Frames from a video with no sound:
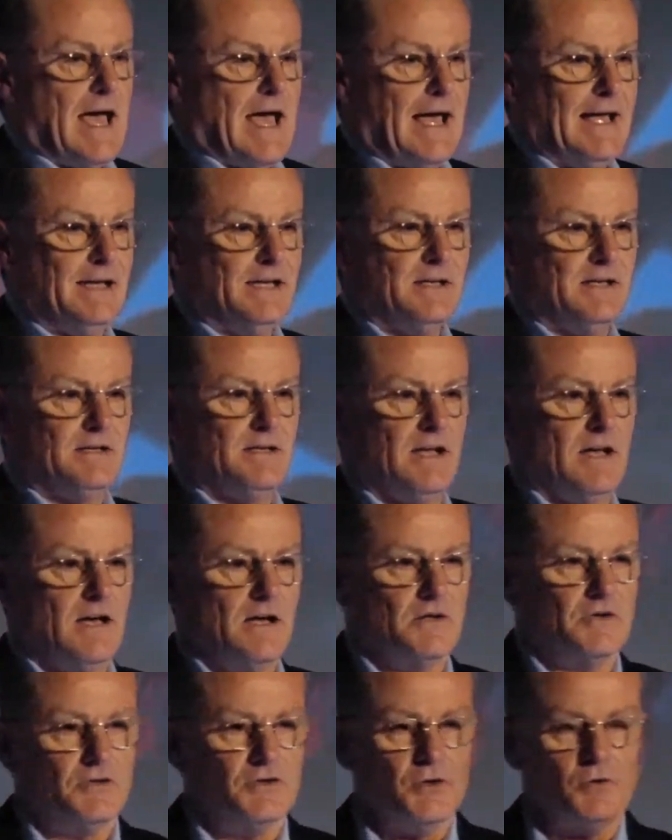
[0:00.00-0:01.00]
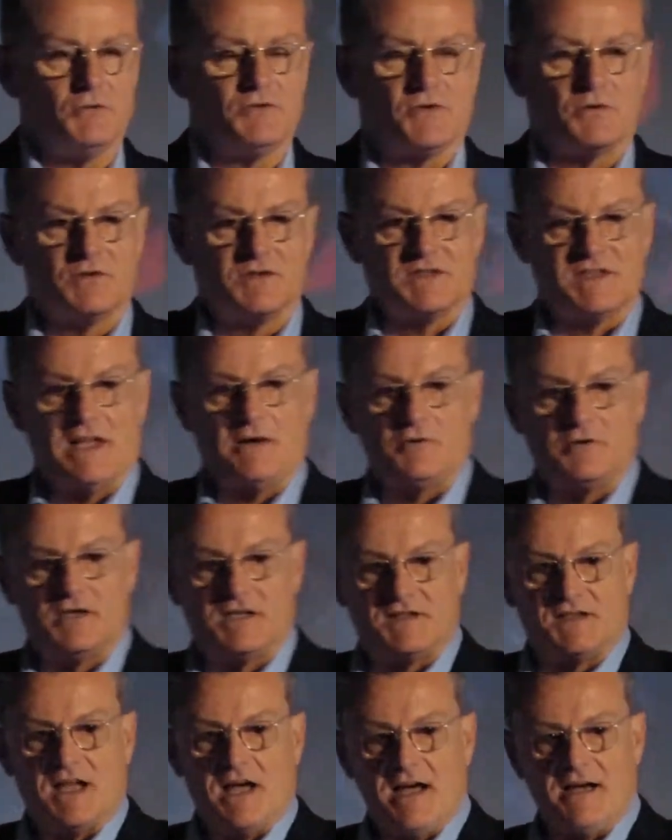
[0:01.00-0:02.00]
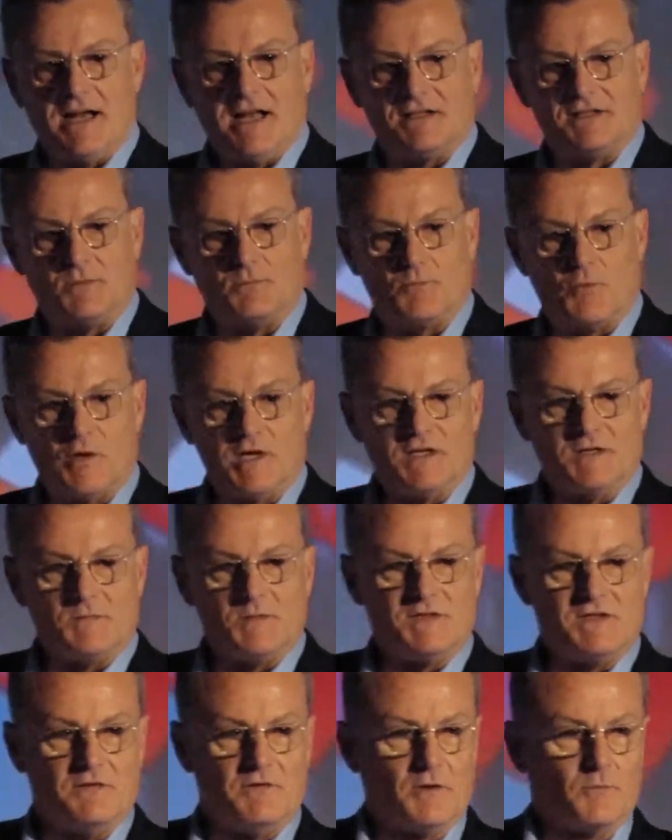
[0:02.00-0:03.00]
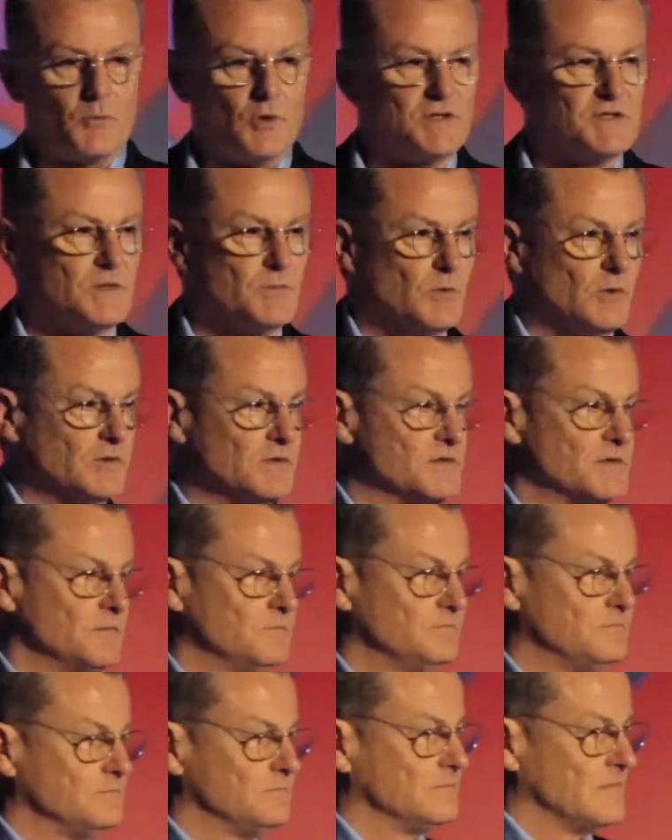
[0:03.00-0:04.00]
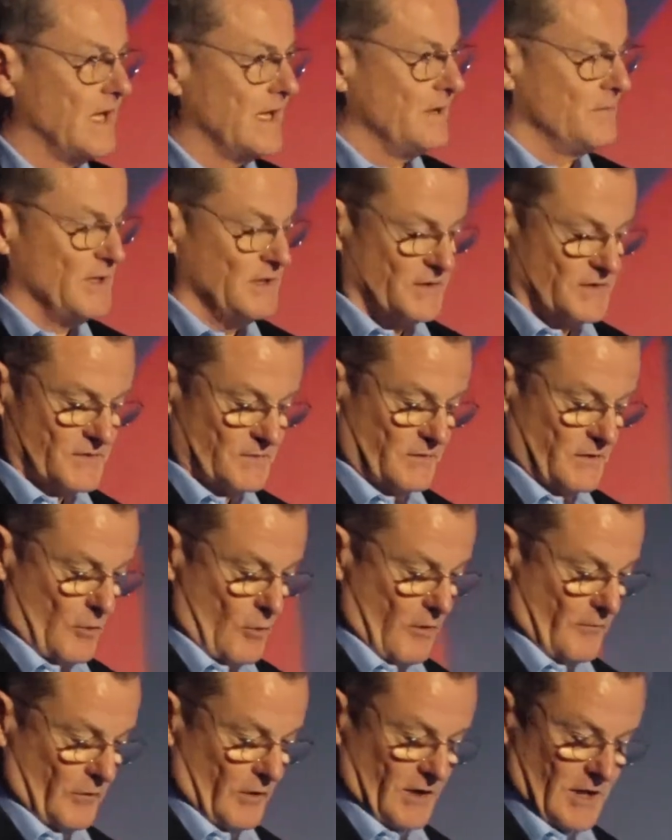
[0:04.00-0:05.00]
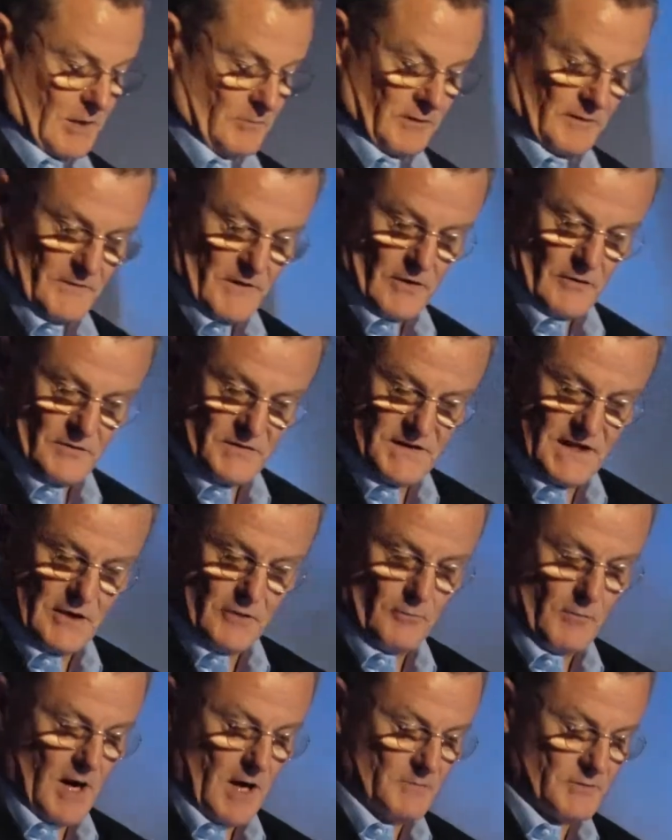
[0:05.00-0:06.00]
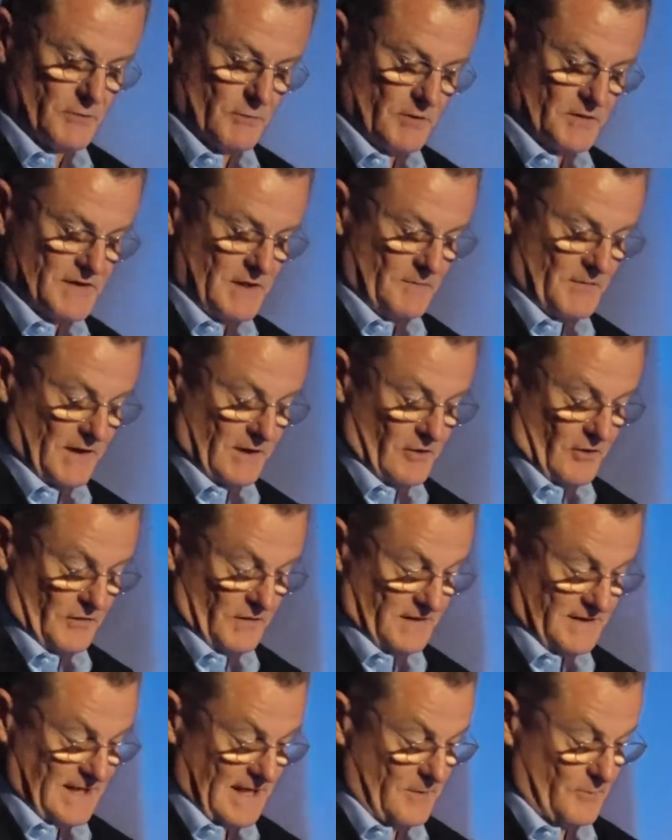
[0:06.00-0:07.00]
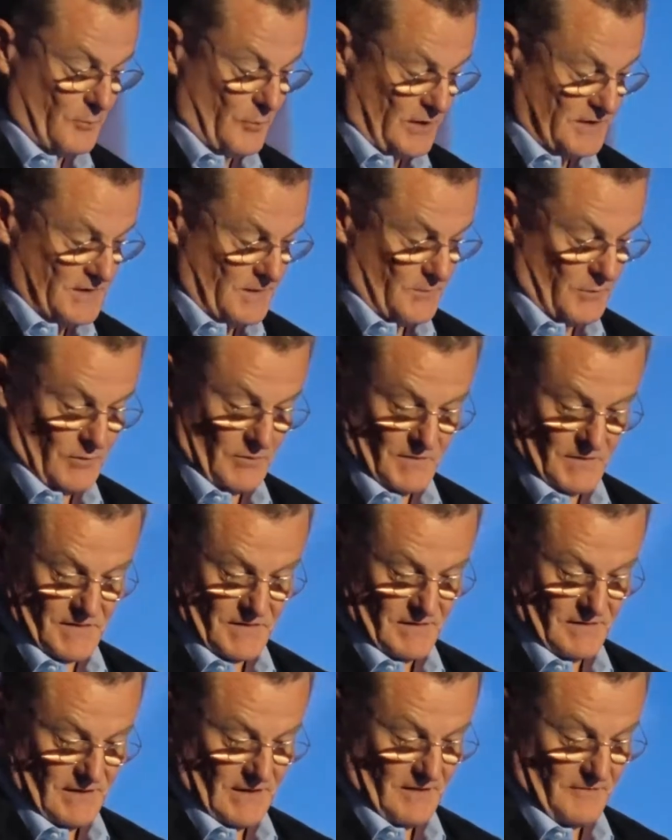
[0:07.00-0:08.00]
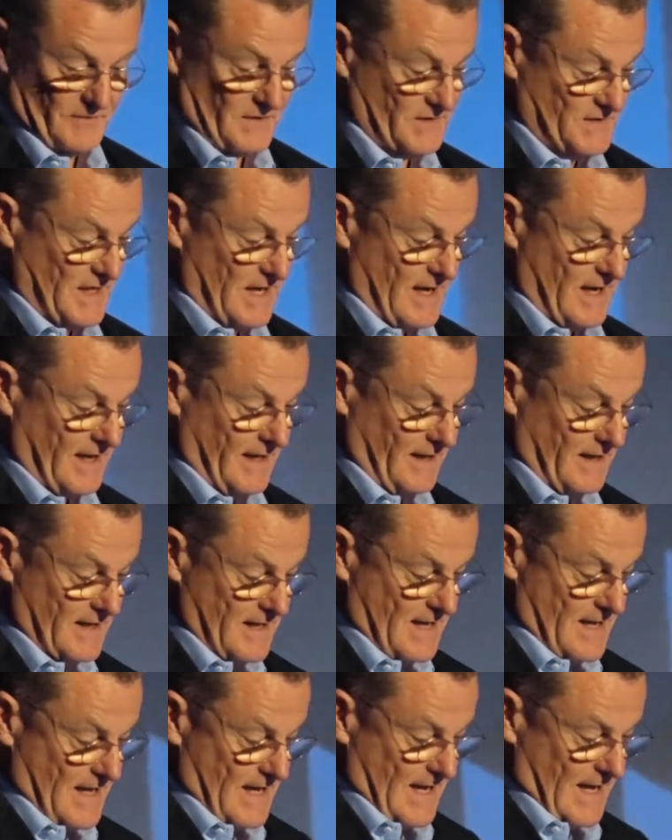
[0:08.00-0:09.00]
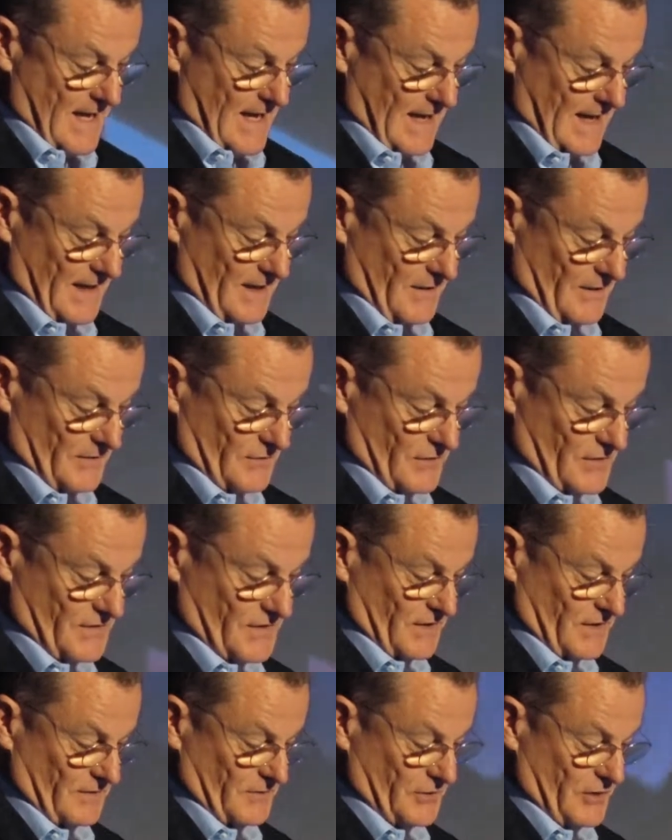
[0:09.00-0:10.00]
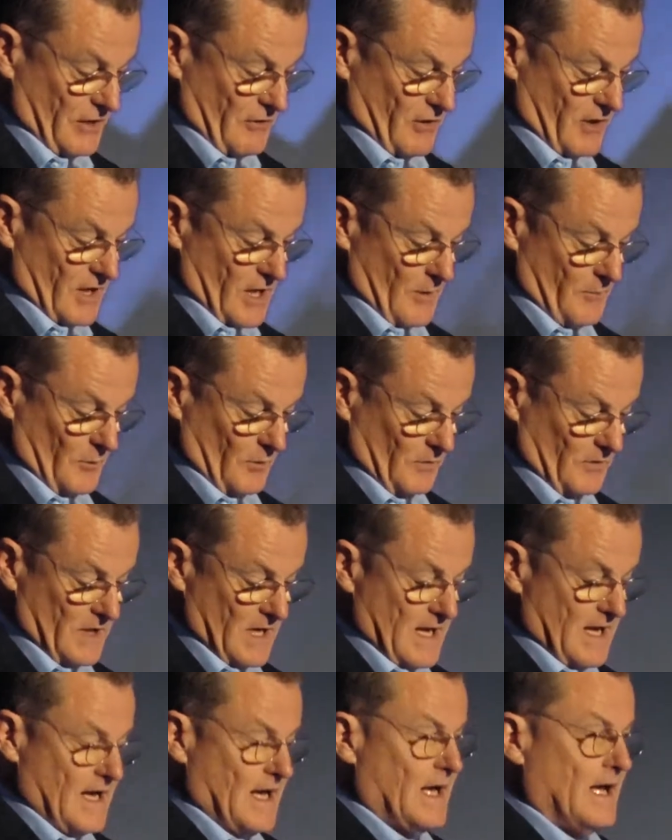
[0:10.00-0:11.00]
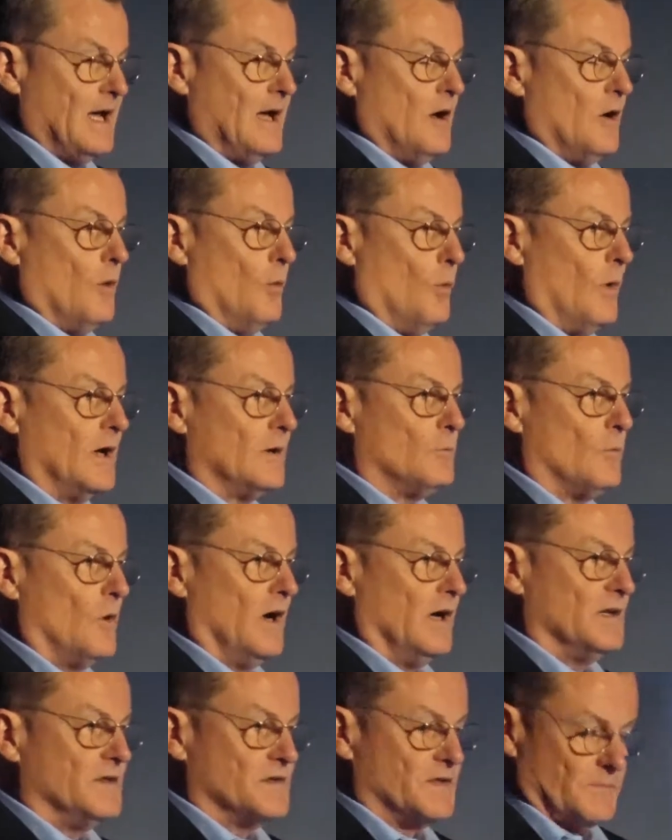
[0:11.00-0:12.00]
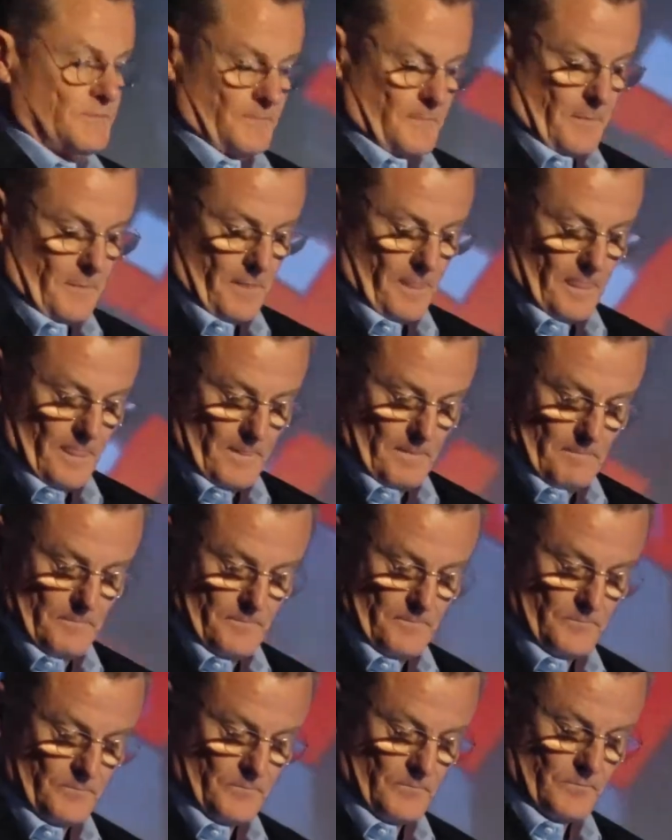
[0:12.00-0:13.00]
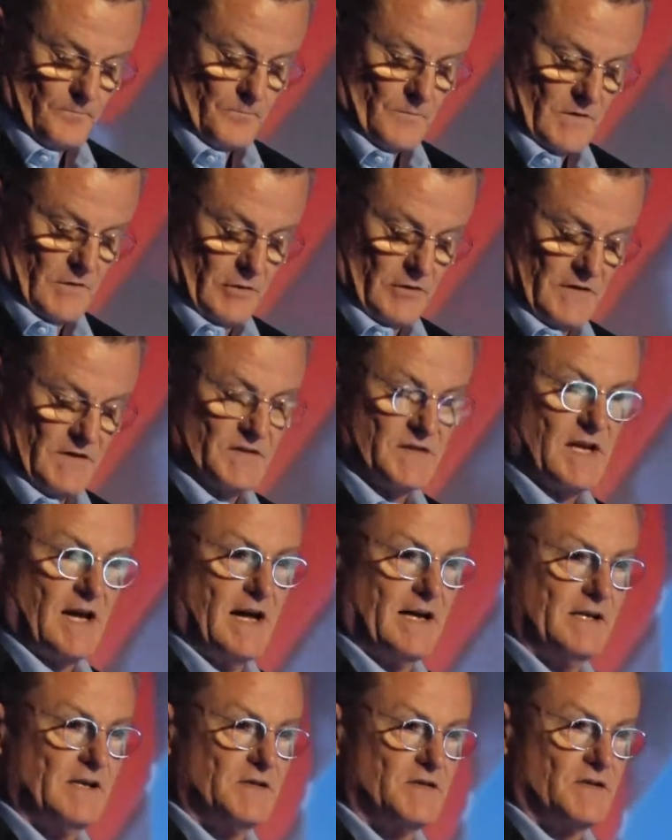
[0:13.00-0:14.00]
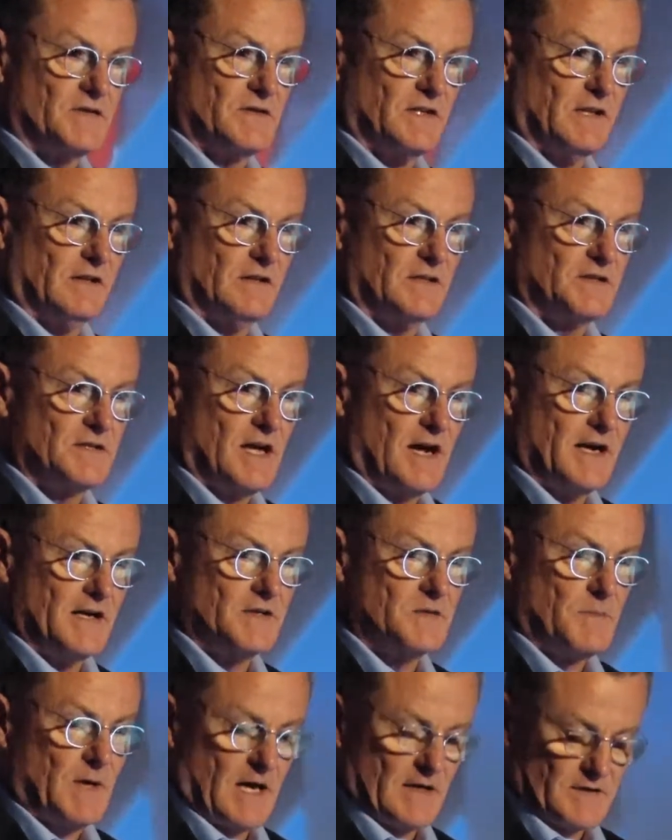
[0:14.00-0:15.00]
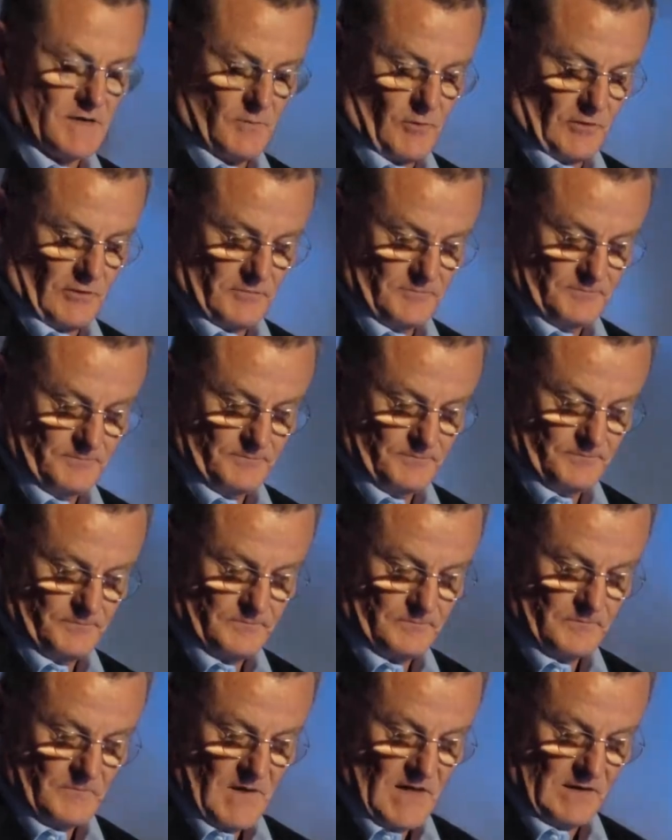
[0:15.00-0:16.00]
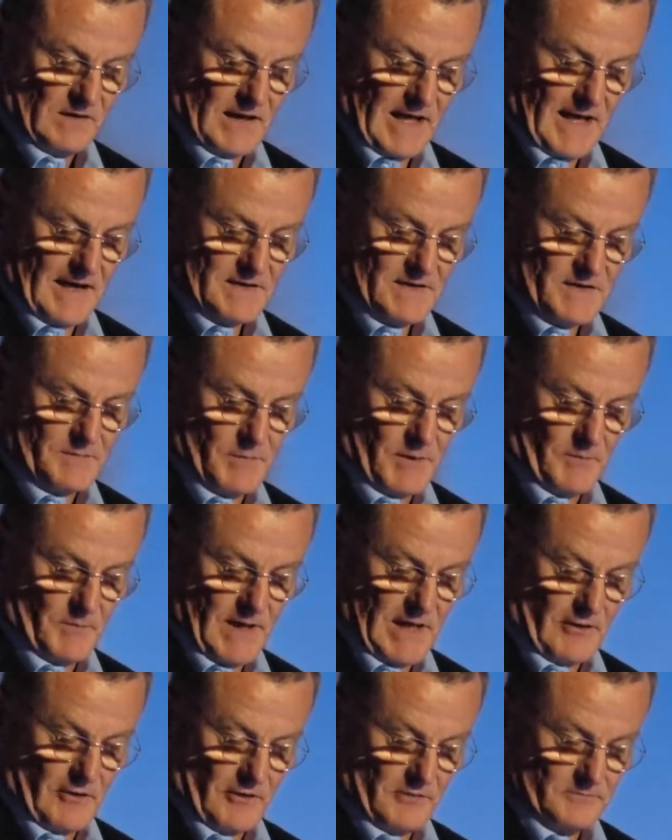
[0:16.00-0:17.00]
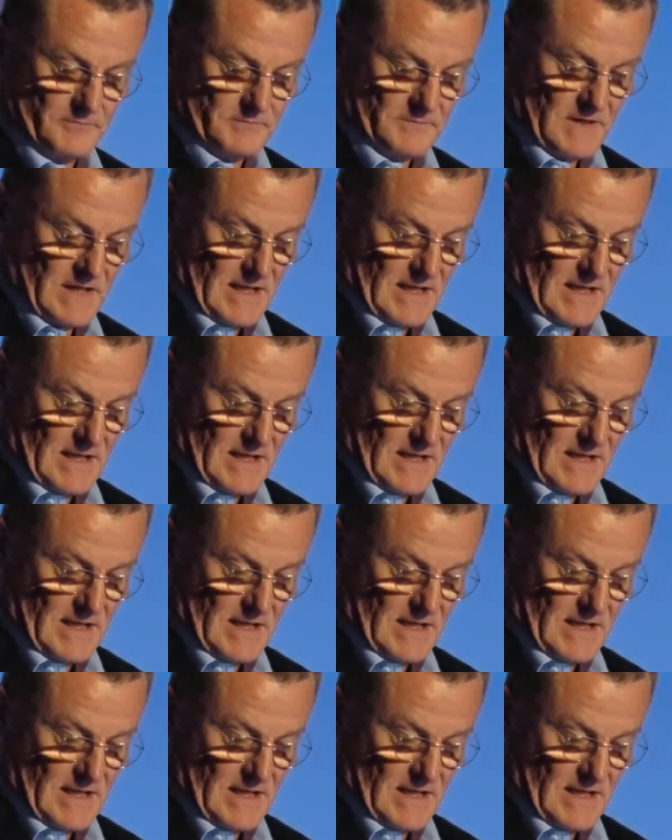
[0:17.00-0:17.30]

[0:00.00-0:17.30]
And user-centered design had some pretty specific principles. And let me just go over a couple of those. Dieter Rams wrote something called the 10 Principles of Design. And to share a couple, one was, good design is as little design as possible. Less, but better.